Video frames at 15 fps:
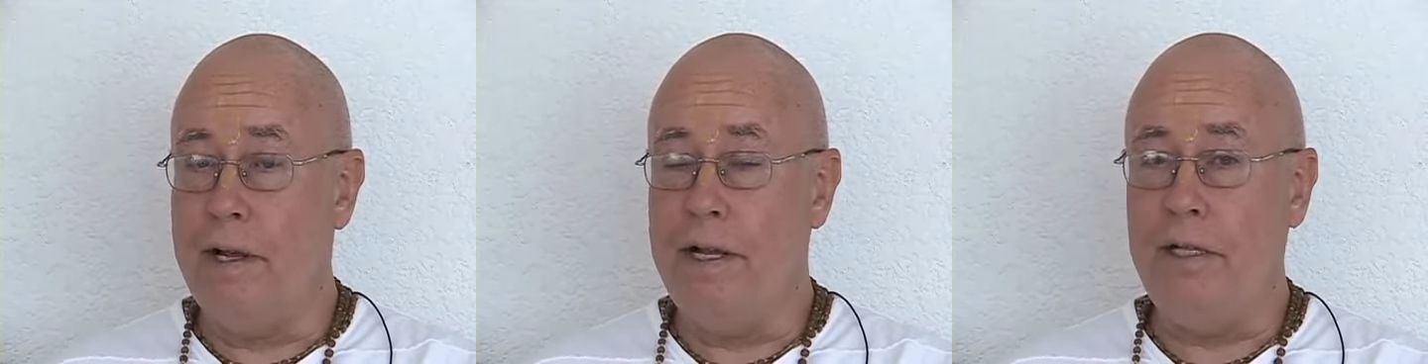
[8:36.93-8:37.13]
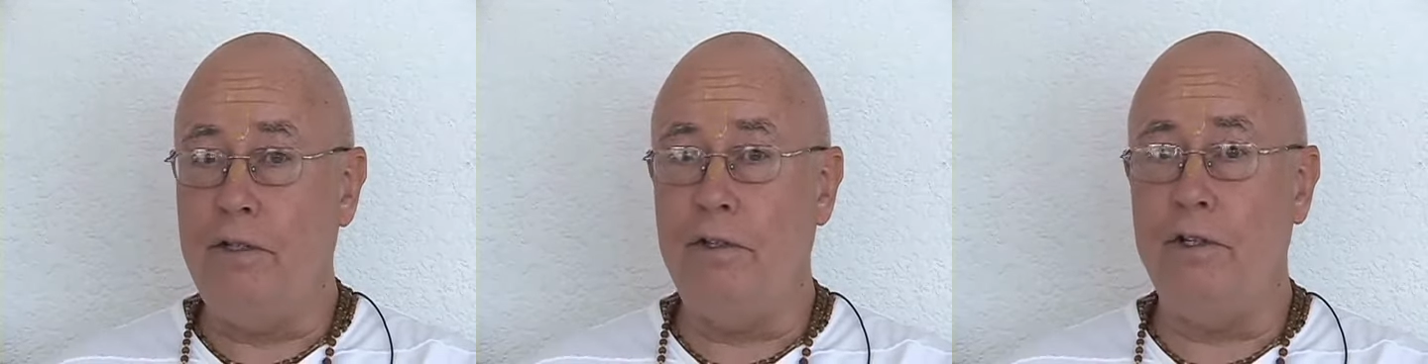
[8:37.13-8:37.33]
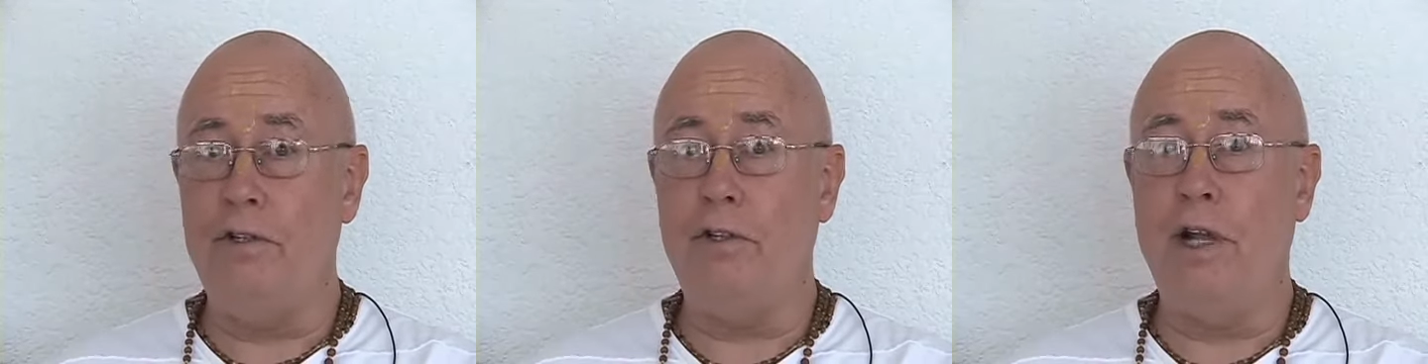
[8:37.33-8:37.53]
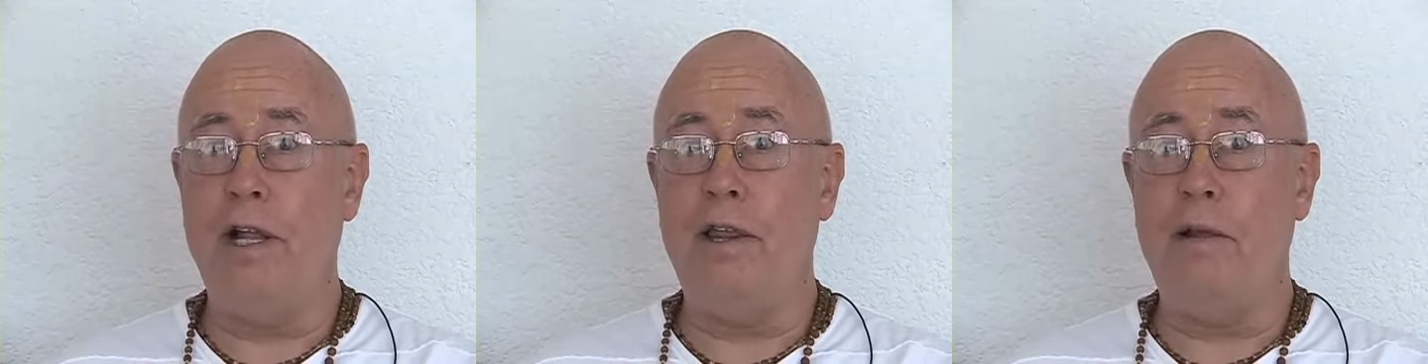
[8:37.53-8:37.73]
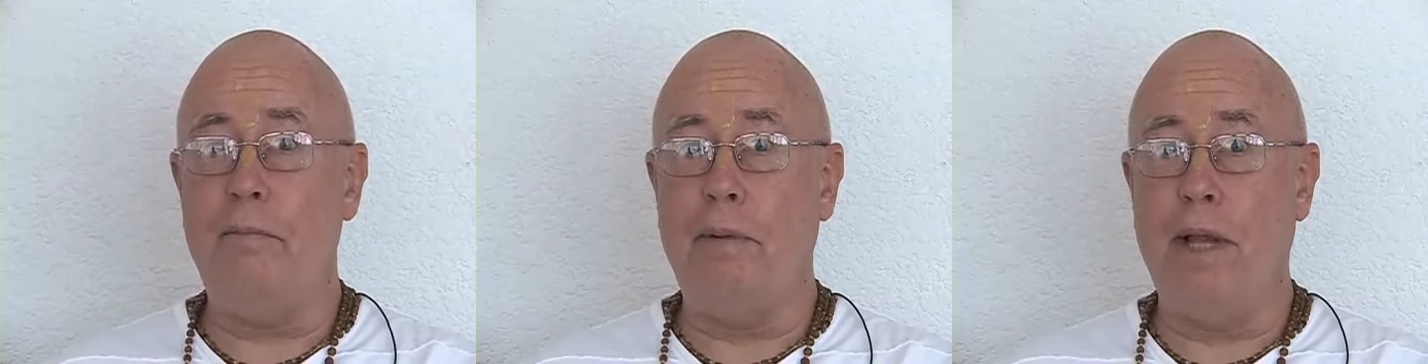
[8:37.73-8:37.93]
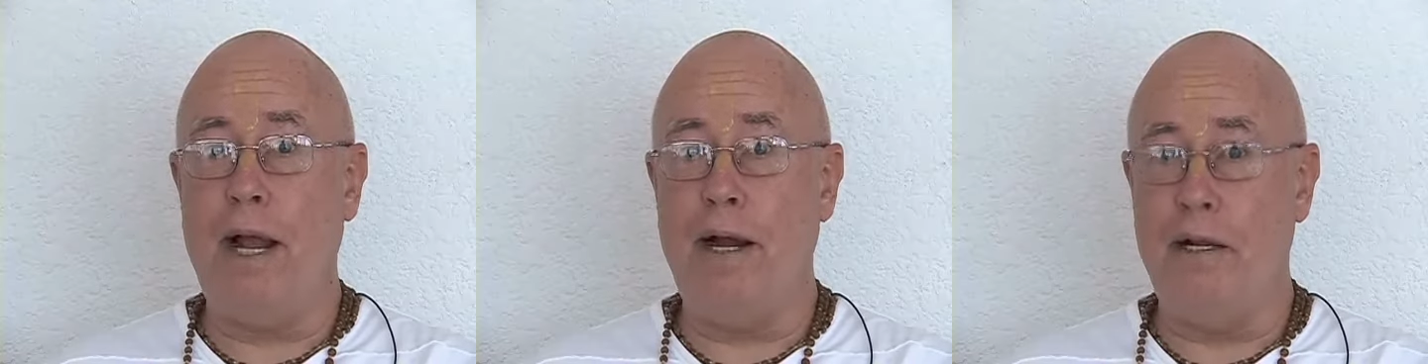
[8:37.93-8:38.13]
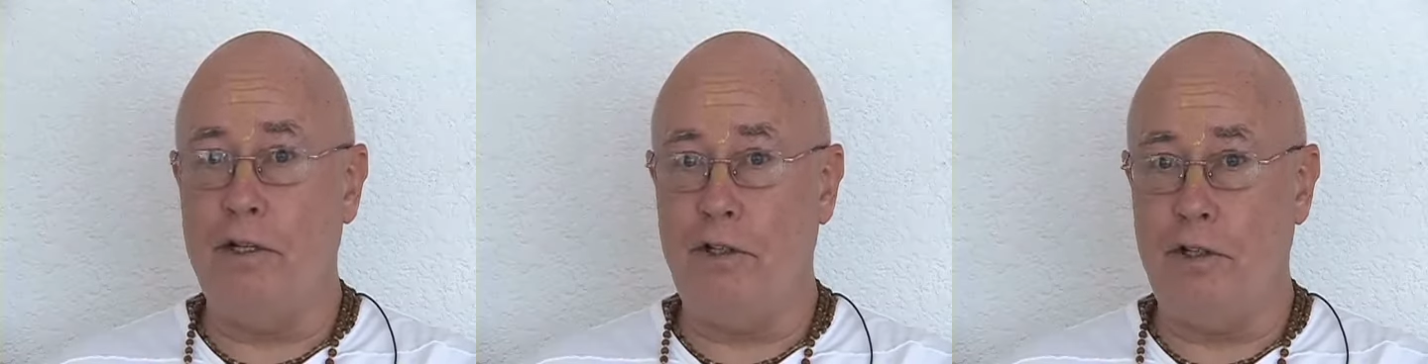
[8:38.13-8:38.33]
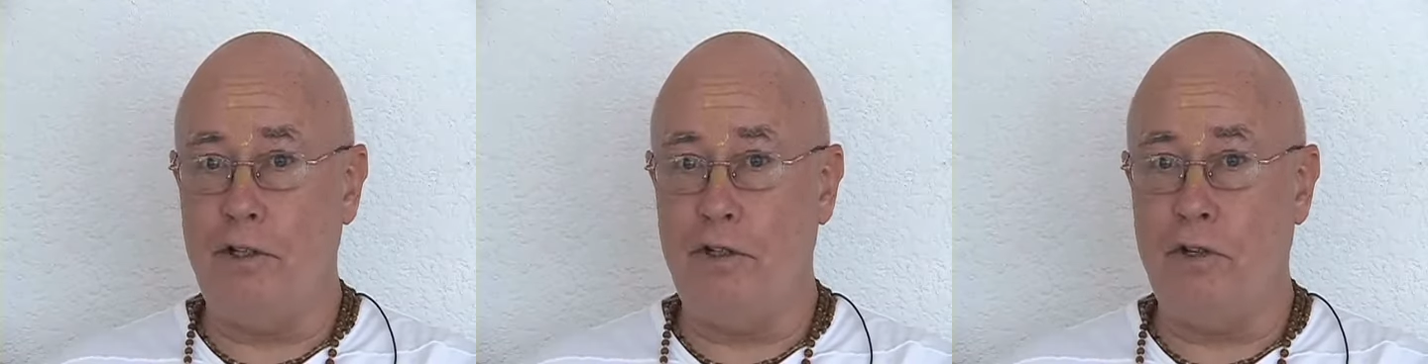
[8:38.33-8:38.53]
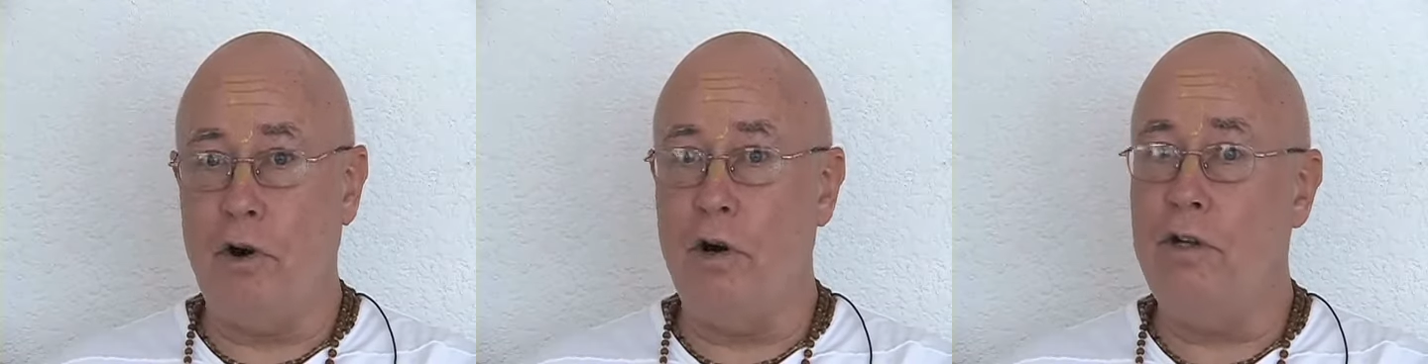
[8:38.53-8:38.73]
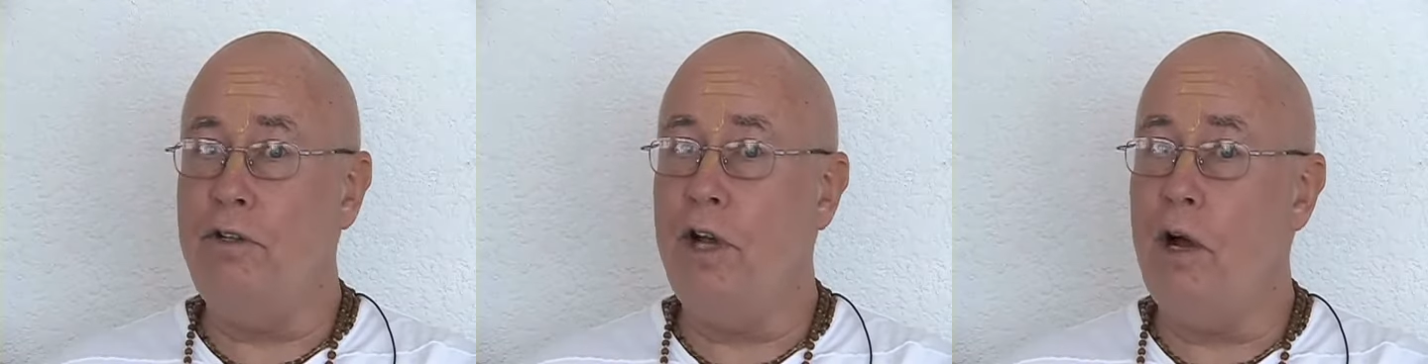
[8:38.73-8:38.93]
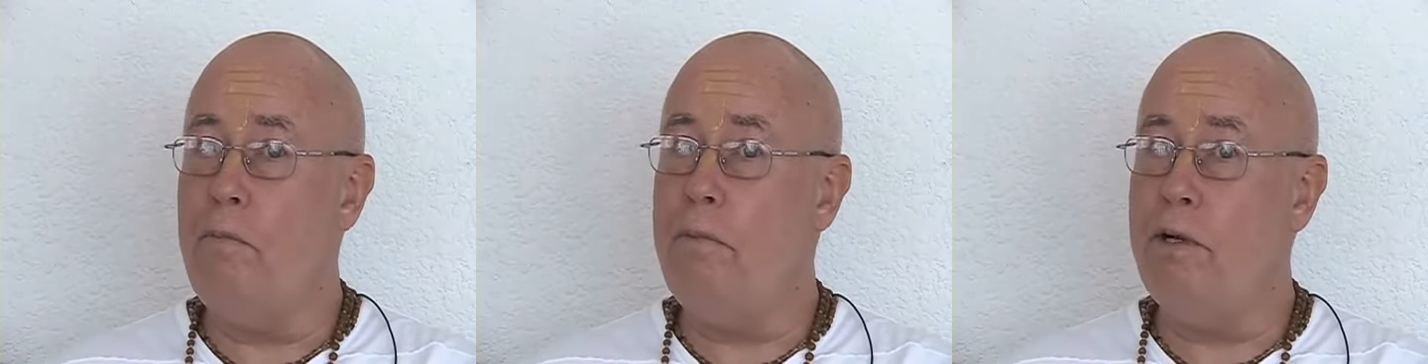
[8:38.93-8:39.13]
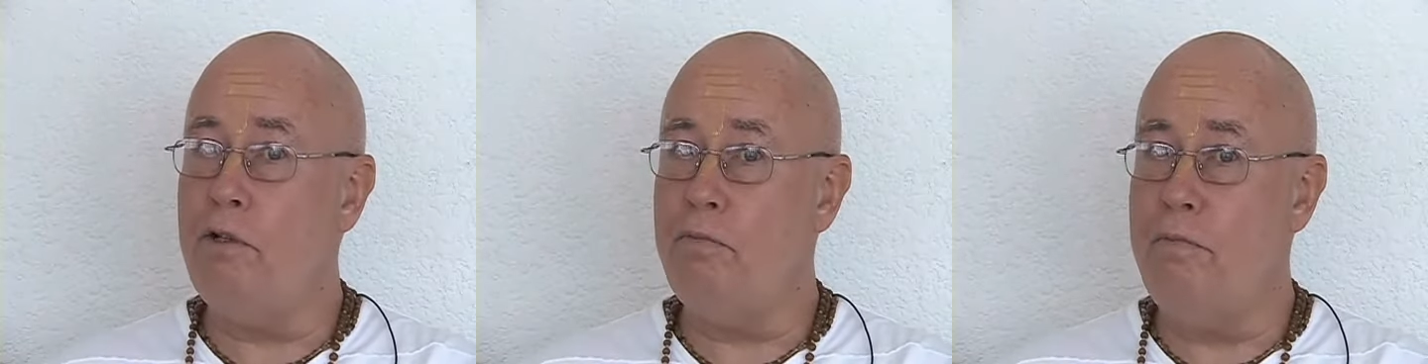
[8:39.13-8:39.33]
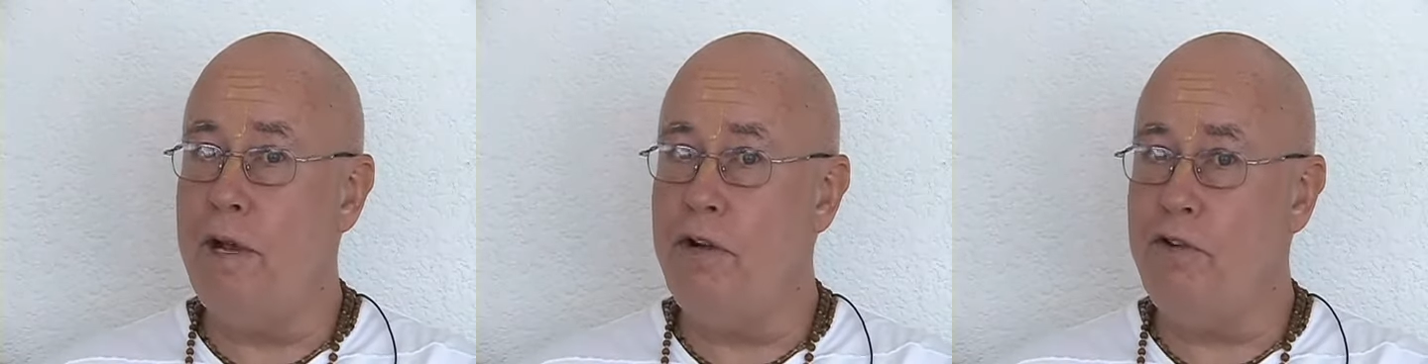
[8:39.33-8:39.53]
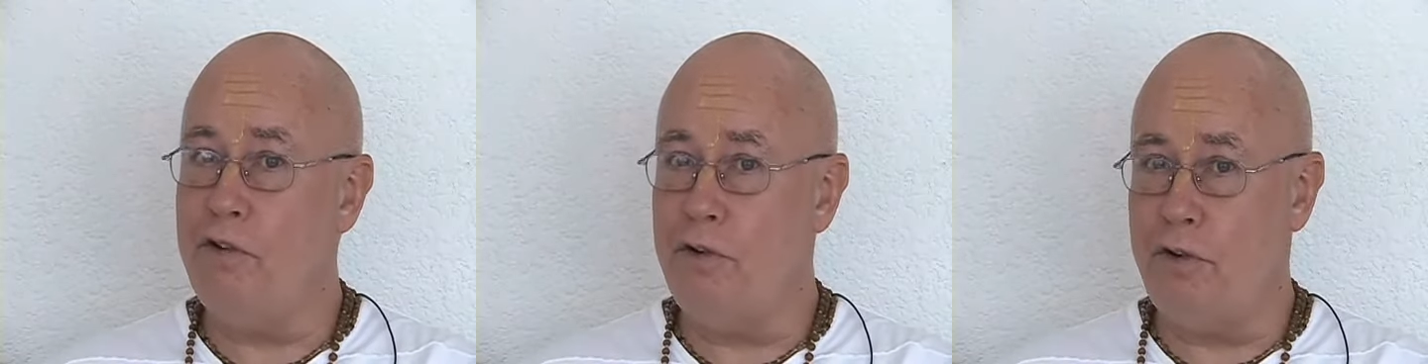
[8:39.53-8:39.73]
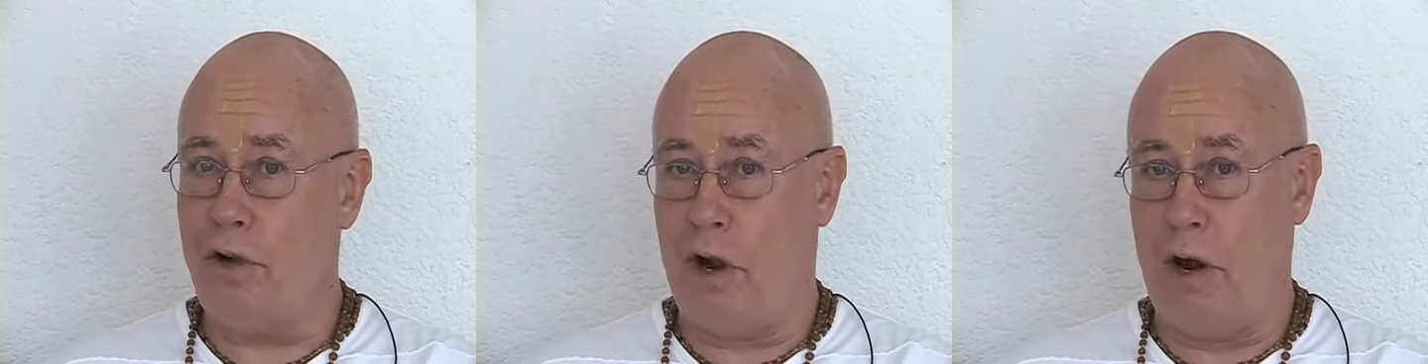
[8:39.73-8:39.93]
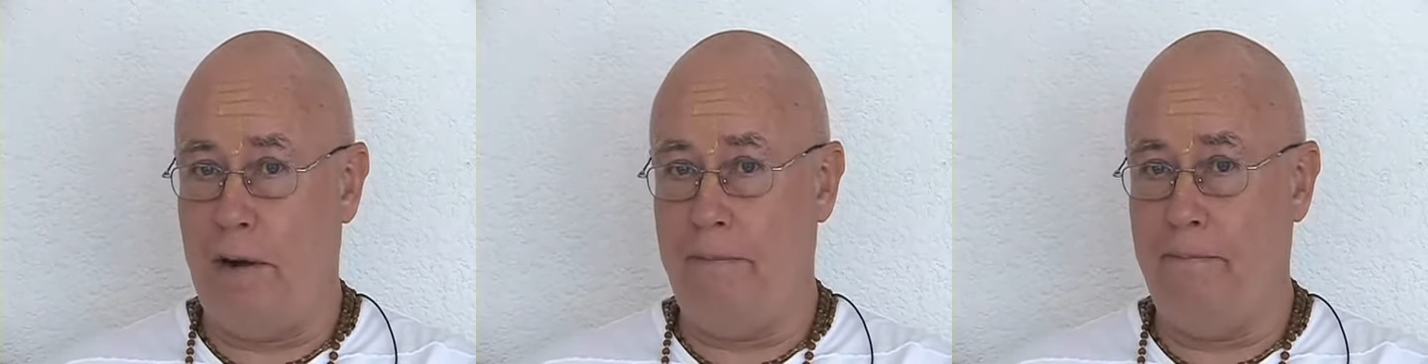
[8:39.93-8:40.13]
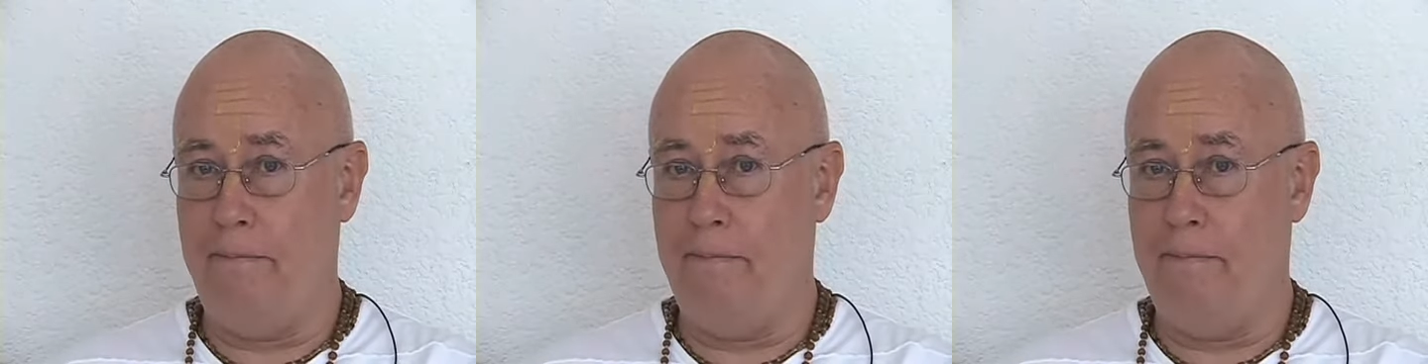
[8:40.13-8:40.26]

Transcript: It's just that the planets and stars help us measure time.